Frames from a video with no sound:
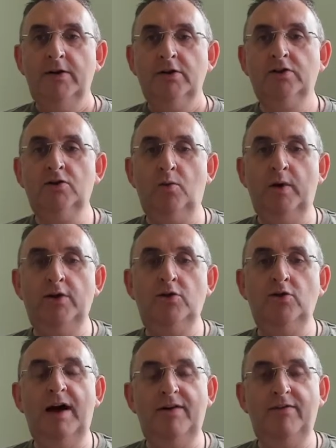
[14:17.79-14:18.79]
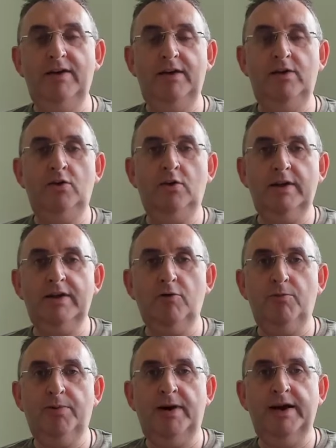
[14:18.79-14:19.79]
So when you have it in your
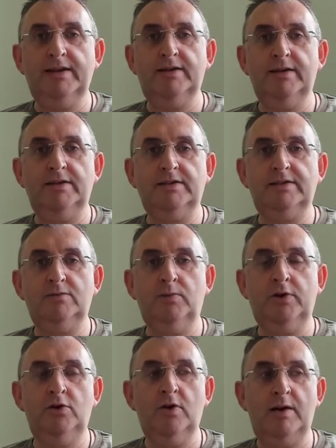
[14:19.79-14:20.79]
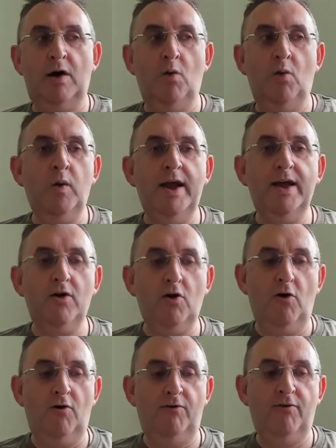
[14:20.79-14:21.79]
legal practice, when you're aware
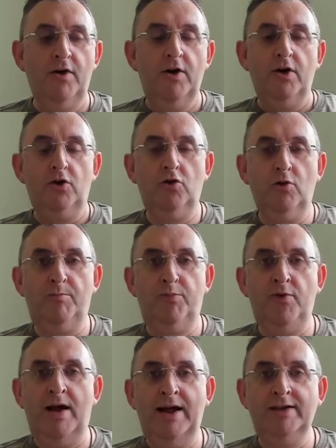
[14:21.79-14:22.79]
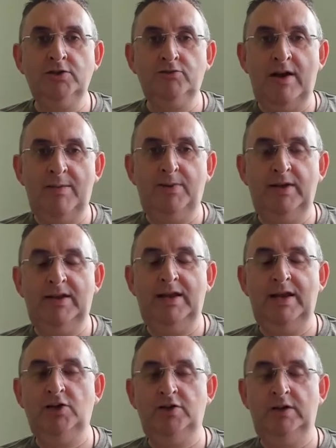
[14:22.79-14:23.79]
of your brand's
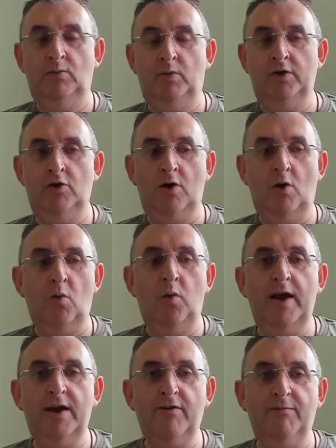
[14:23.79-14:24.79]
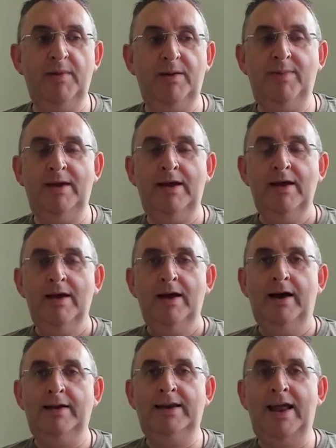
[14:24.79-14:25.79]
reputation, when you're aware of maybe
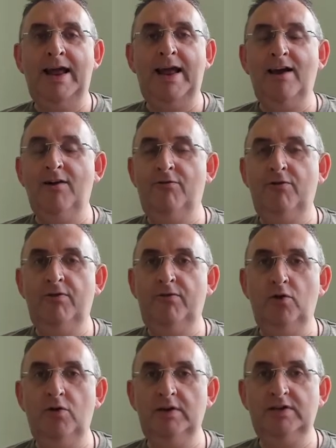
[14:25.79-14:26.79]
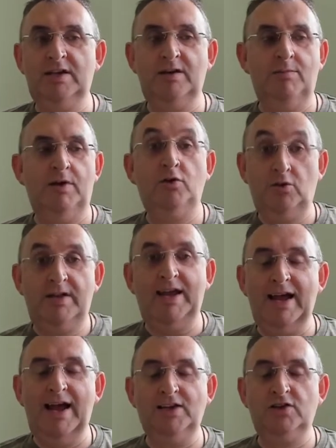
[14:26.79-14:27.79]
a negative review that's come in, you
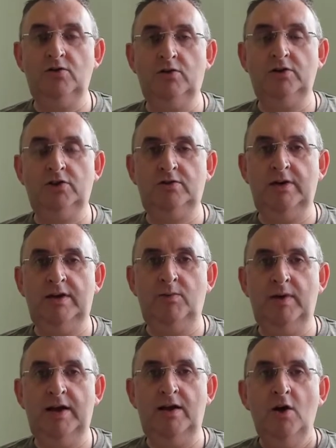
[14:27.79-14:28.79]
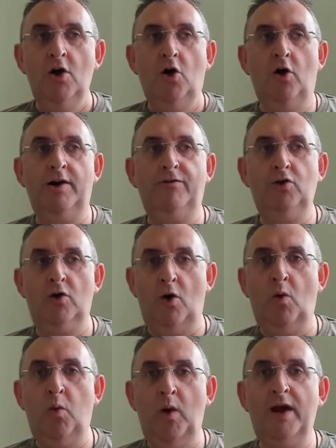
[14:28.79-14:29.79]
take action on it straight away. Or if you're
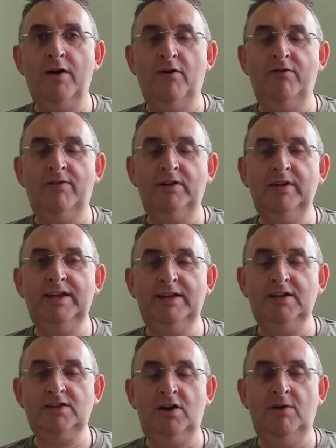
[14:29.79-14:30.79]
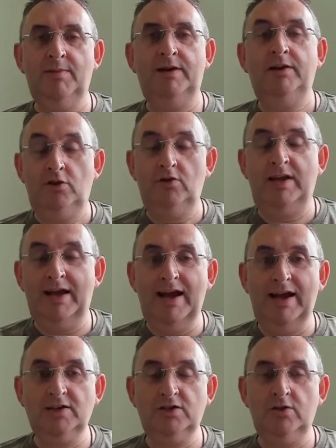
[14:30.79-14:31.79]
aware of a lead that's coming in, you take
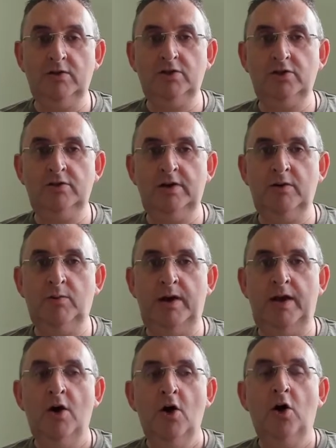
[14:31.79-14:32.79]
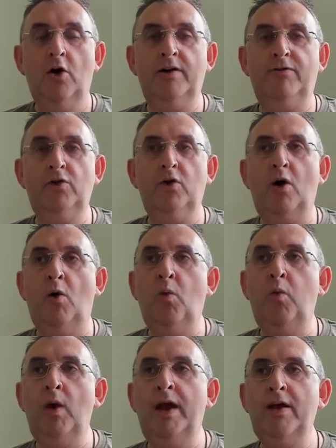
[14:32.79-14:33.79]
action on it straight away. Or if you're
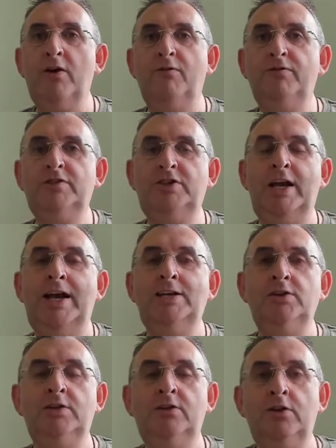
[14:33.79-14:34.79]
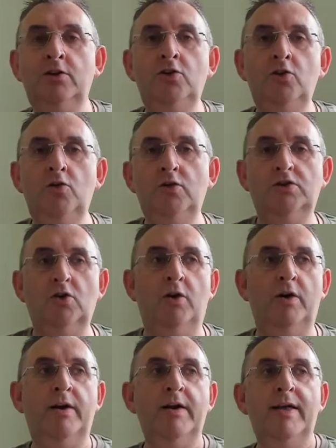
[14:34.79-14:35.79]
aware of change in the news
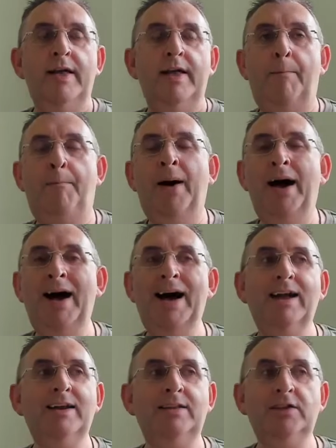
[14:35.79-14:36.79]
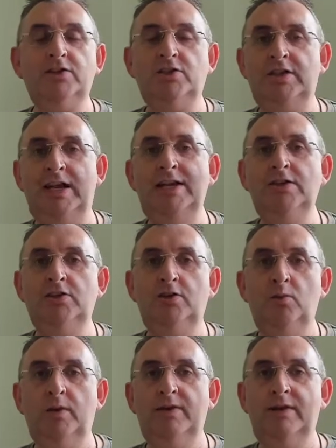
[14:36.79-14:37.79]
or a pattern that's changing
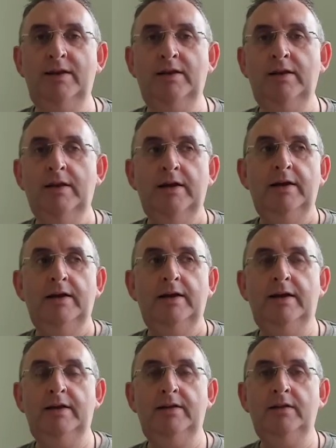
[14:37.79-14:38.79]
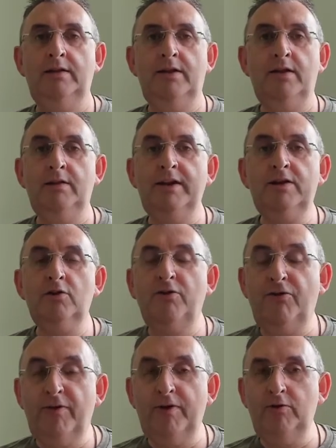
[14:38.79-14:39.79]
within the legal
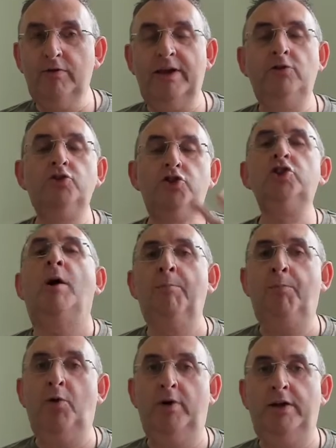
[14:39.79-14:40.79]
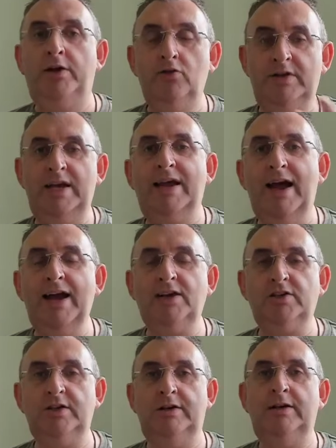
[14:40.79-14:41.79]
field, then you jump on it, you take
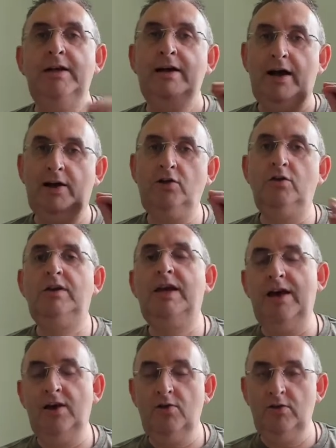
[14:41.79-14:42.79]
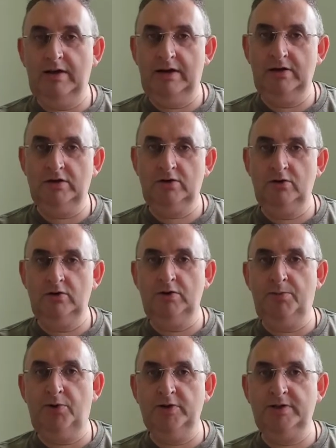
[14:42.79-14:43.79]
action, and you get out there as soon as you
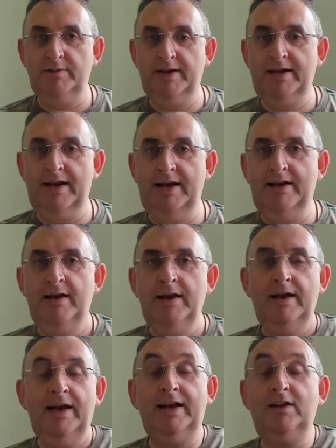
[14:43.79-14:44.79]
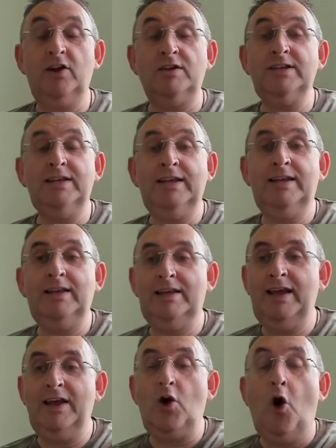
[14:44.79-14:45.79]
possibly can. It doesn't need to
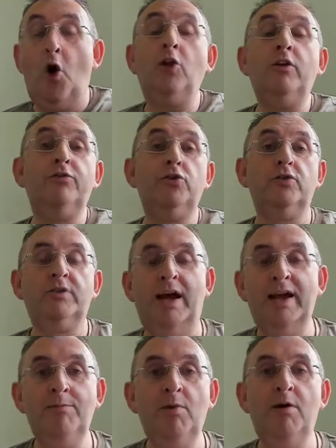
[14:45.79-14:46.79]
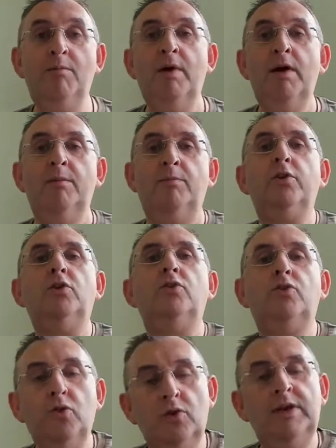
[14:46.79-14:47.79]
take all of your time up, but you
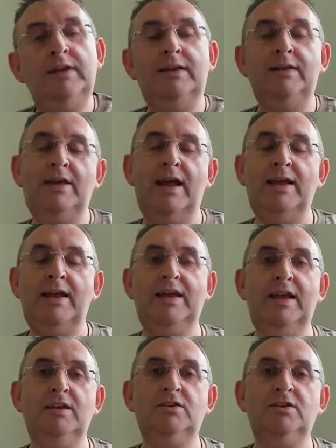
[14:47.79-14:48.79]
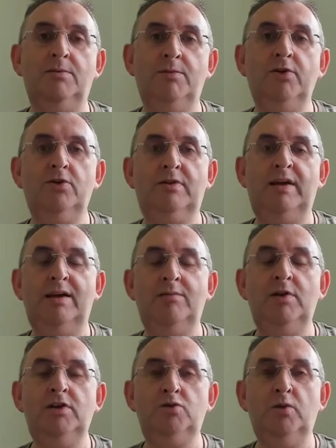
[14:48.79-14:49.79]
do need to dedicate some of your time
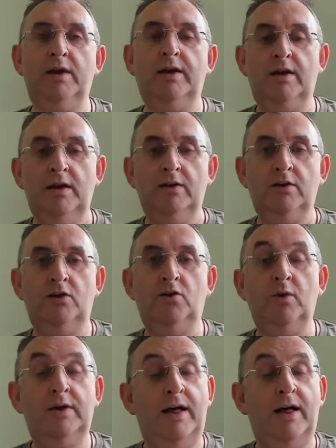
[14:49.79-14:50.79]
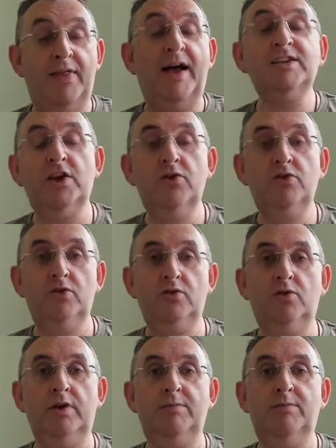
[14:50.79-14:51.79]
each week to doing that. That's how you're
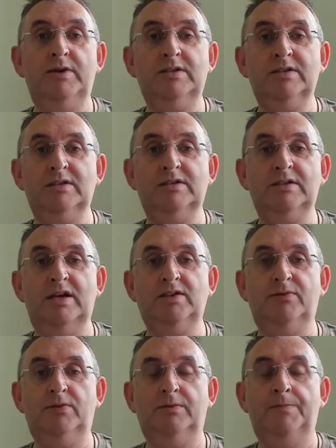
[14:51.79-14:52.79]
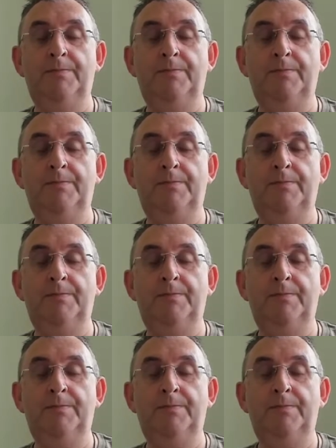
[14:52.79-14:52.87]
going to be successful.